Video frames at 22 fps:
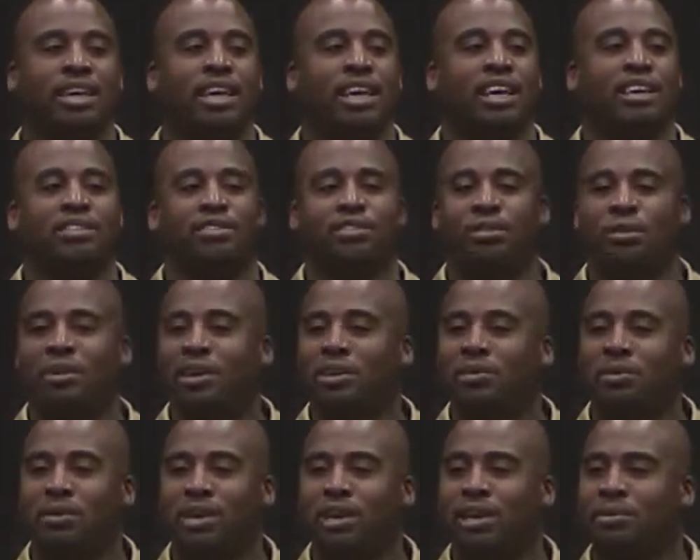
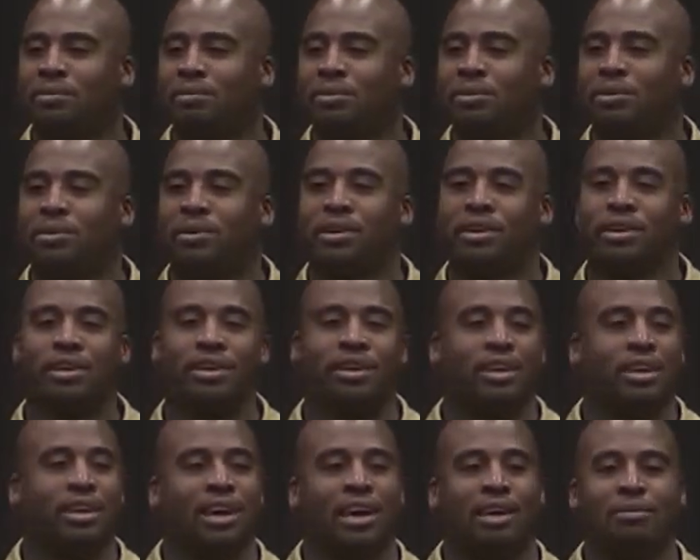enjoying what I'm doing.
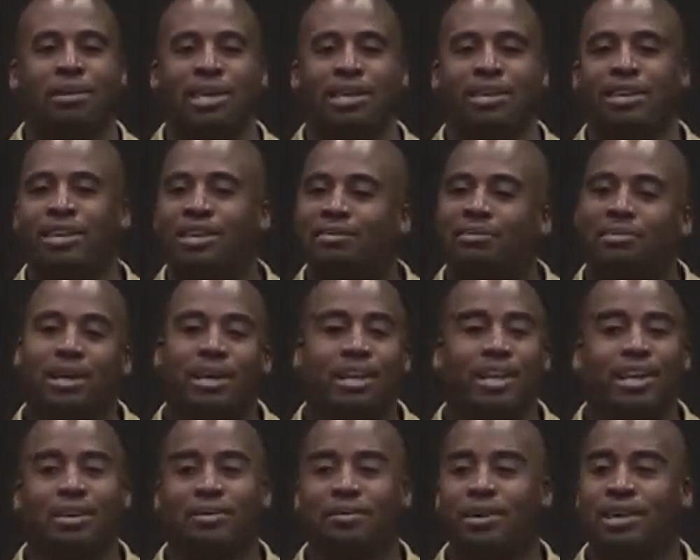I make good
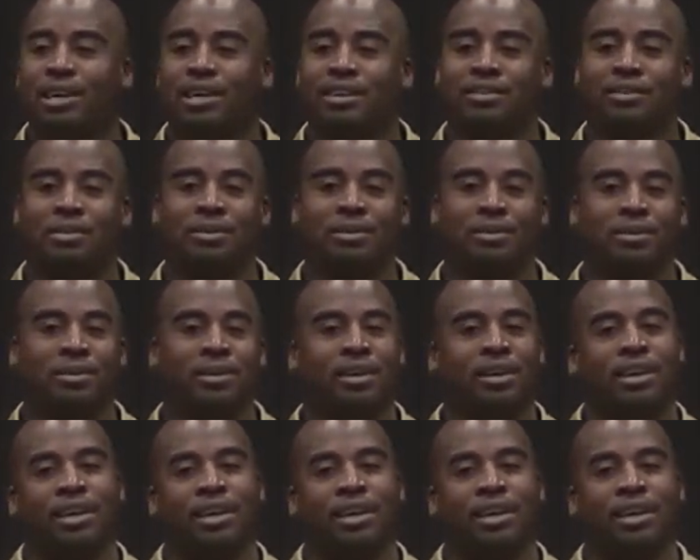money at what I do.